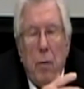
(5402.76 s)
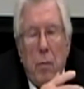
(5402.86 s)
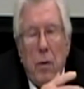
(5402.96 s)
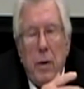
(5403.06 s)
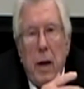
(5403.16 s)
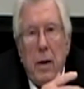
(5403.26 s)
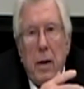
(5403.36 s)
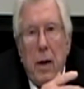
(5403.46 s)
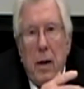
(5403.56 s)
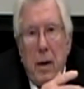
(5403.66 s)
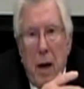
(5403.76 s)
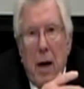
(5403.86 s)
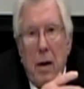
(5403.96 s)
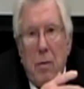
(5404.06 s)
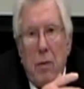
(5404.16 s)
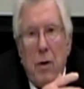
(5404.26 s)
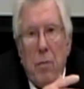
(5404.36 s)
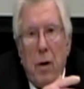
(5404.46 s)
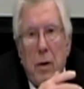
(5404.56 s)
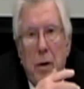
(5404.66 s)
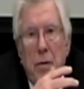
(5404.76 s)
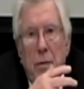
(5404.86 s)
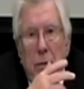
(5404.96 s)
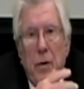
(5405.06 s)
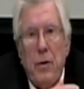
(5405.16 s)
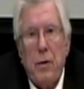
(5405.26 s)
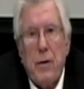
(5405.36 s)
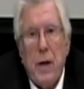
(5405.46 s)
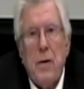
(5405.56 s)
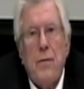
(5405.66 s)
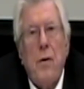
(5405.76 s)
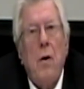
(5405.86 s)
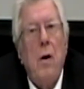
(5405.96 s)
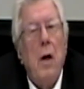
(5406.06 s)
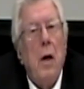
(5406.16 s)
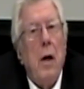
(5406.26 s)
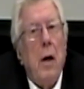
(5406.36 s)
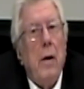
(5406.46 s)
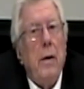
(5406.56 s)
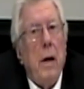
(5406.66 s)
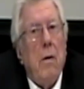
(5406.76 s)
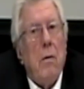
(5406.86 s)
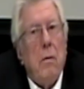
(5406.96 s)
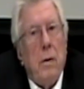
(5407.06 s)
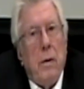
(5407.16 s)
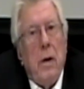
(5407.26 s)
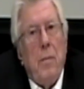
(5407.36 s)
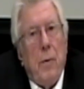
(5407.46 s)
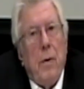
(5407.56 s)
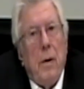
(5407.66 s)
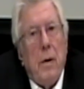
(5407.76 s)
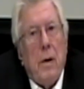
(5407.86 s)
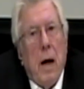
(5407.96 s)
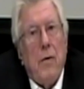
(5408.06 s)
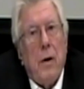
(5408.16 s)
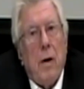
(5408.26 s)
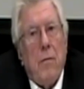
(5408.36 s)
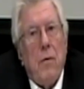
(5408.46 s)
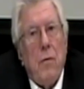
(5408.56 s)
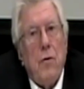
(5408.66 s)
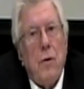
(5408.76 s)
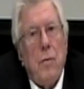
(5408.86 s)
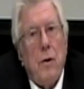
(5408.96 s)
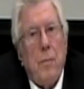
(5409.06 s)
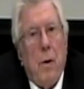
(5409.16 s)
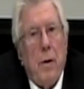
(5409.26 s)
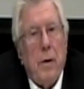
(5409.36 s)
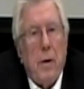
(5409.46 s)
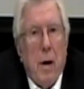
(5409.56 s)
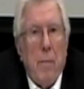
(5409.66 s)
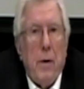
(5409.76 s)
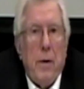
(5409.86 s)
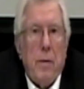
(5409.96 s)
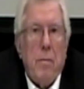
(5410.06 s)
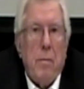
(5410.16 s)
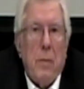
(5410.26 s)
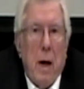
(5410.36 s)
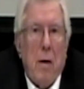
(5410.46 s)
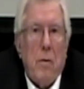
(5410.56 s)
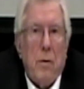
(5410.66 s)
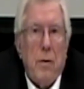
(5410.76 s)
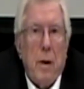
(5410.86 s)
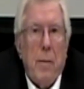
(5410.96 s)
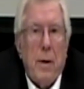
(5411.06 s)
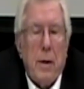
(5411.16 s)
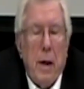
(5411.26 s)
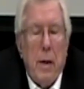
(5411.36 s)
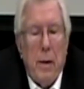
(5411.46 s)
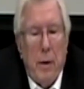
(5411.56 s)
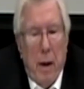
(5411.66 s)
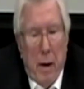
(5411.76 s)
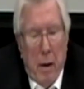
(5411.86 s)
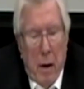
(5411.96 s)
one was 1989, which was a very successful uh, neoliberal counter-revolution, which brought the communism down to some extent there.